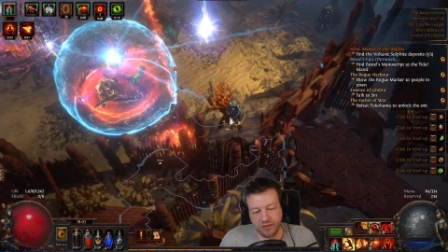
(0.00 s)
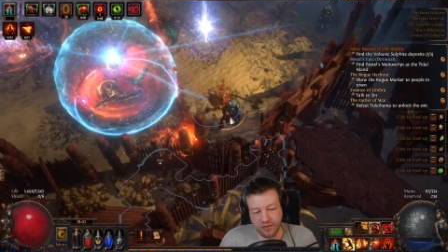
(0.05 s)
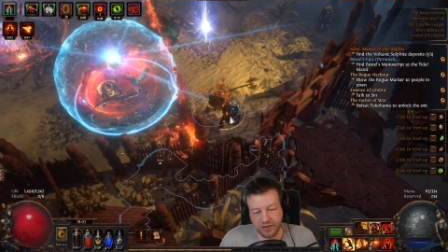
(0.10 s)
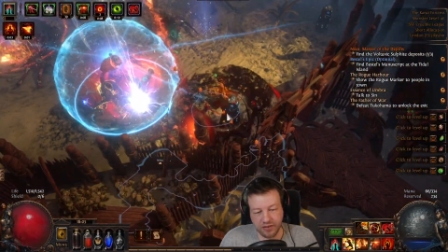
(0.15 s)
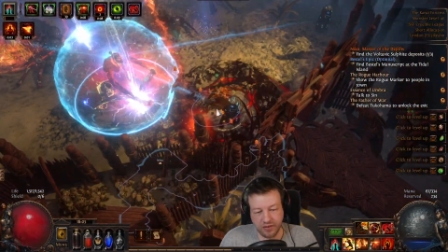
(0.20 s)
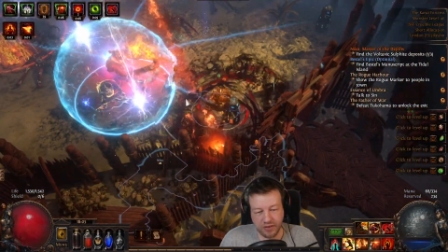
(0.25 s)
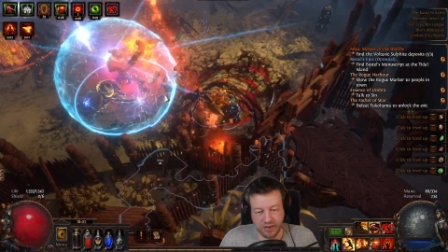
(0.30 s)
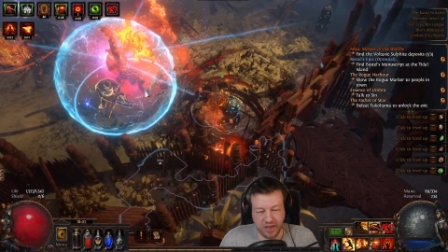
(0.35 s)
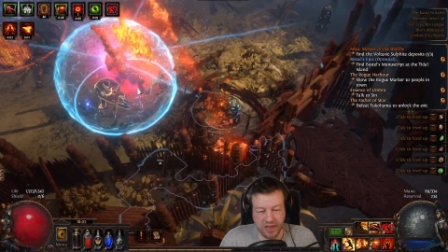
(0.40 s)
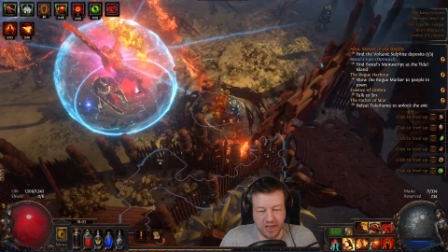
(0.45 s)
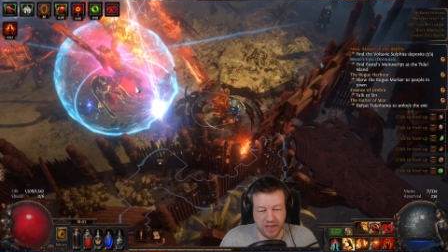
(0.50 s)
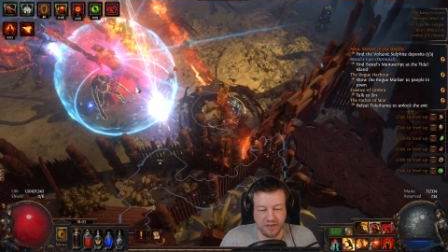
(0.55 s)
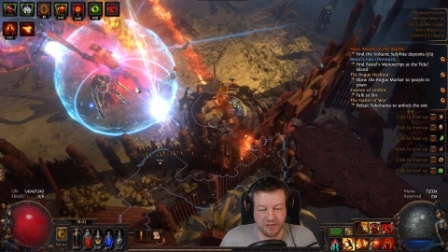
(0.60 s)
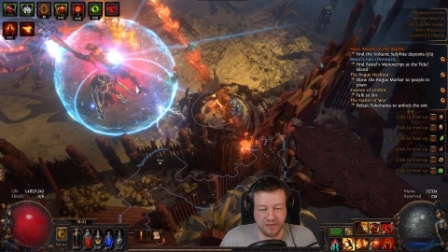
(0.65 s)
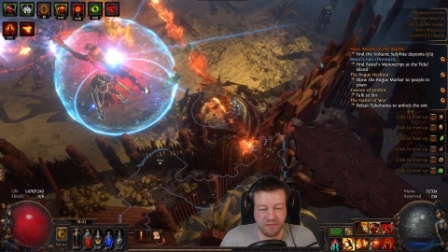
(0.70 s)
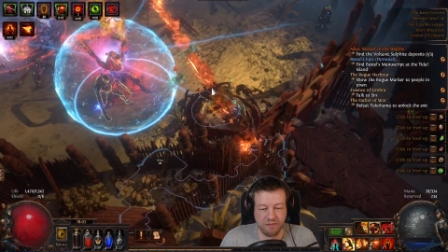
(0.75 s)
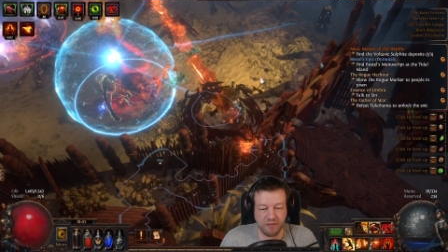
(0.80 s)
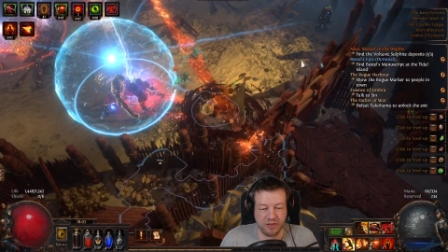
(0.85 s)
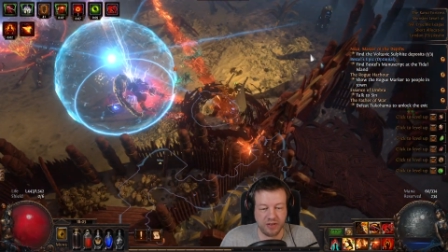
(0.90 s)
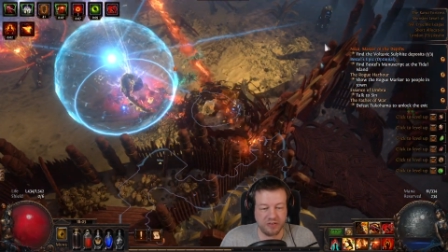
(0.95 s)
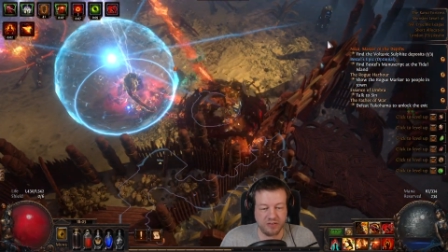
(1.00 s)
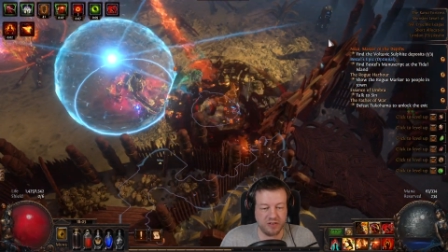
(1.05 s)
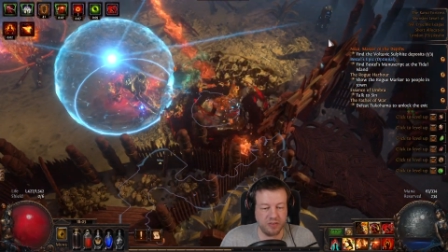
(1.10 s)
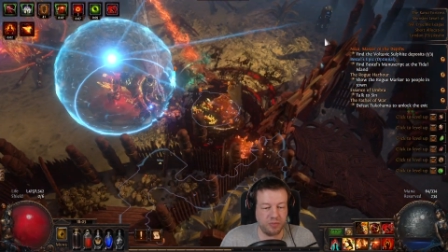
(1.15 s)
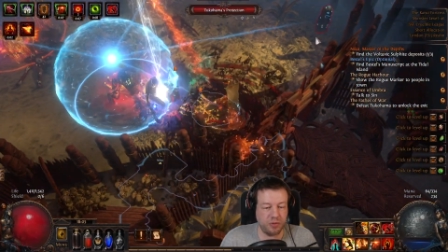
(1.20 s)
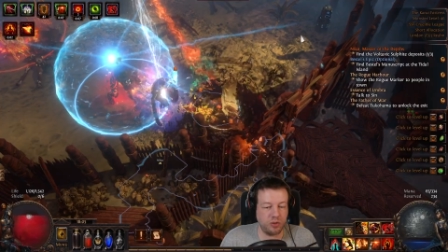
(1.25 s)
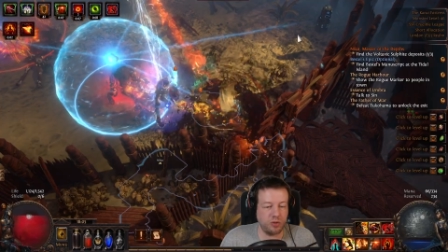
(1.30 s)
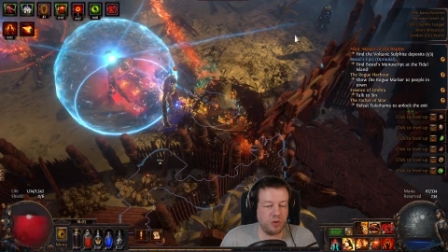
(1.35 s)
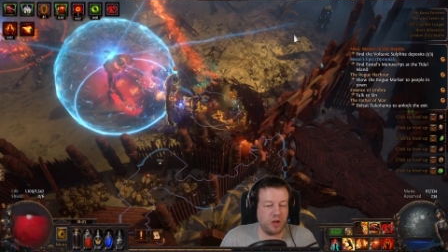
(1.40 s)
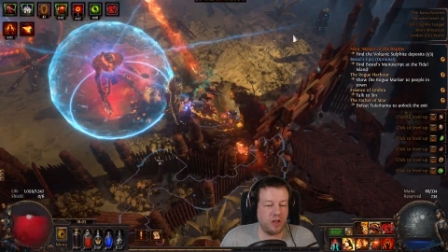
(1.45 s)
he's
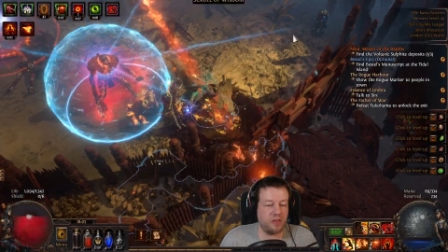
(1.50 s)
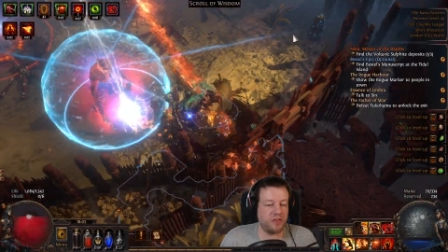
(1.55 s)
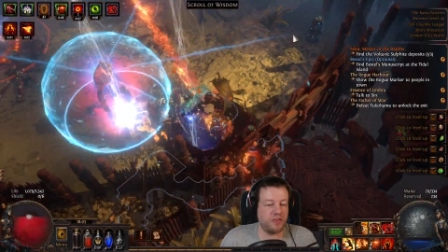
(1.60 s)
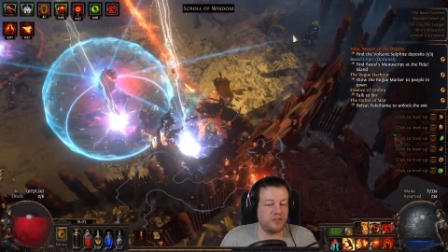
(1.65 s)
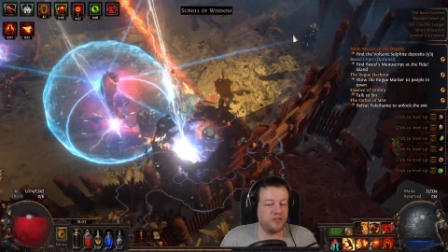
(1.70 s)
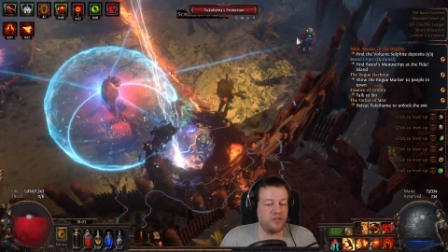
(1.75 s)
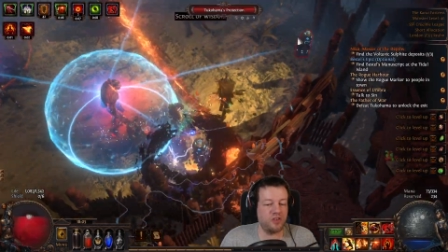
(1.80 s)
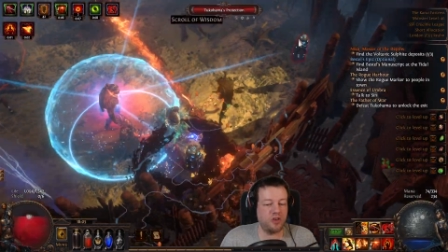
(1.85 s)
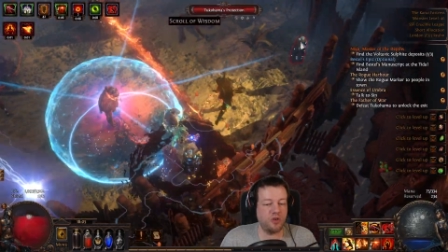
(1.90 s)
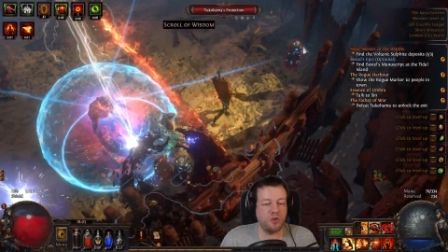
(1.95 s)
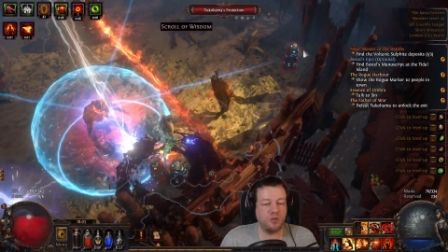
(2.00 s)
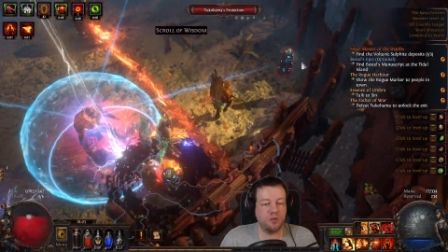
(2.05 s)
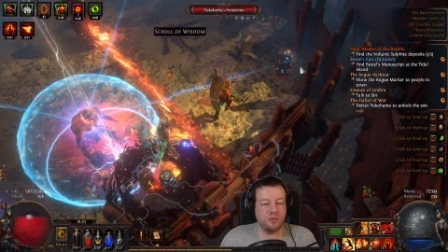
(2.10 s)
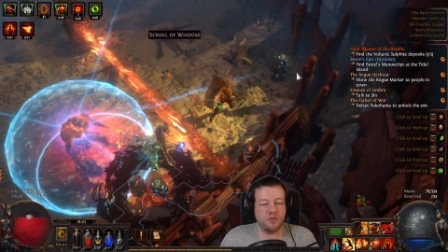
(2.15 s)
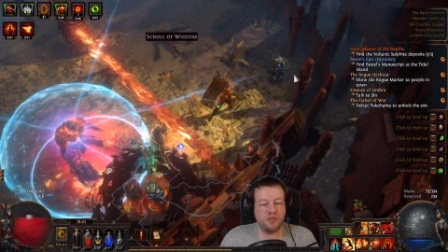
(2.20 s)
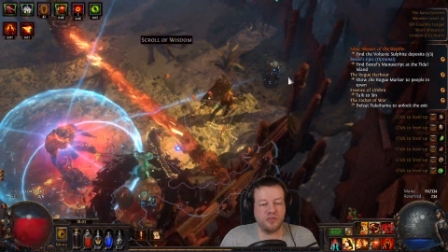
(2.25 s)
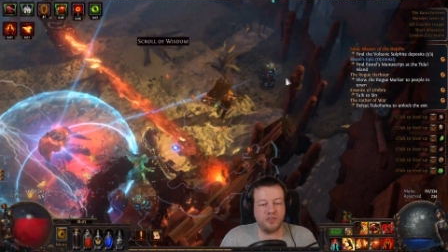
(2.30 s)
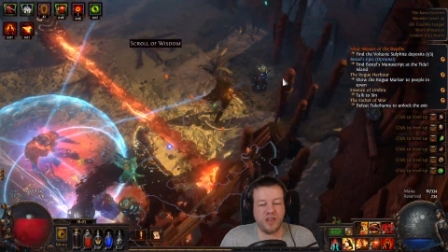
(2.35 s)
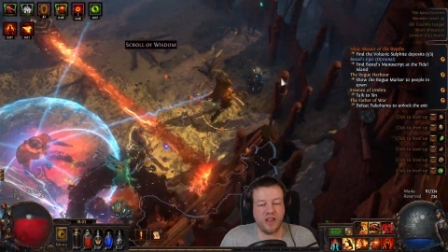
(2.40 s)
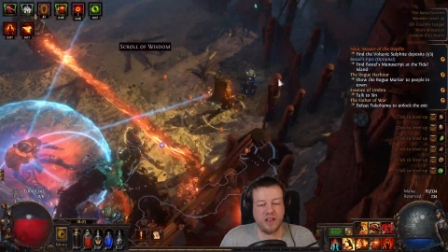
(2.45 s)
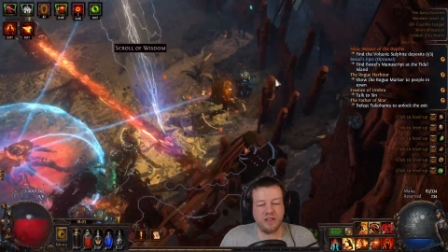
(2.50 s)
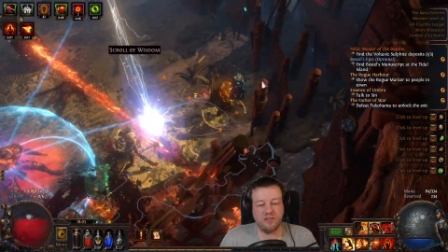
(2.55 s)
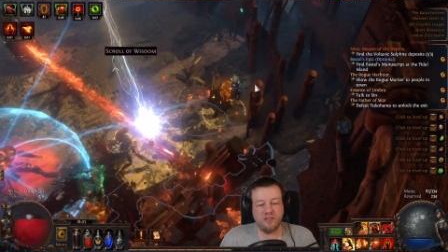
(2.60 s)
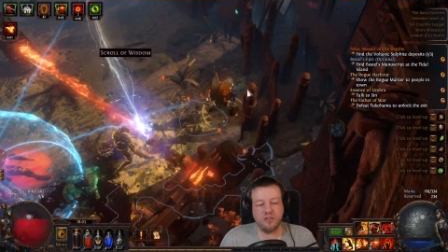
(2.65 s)
invincible while these totems stand,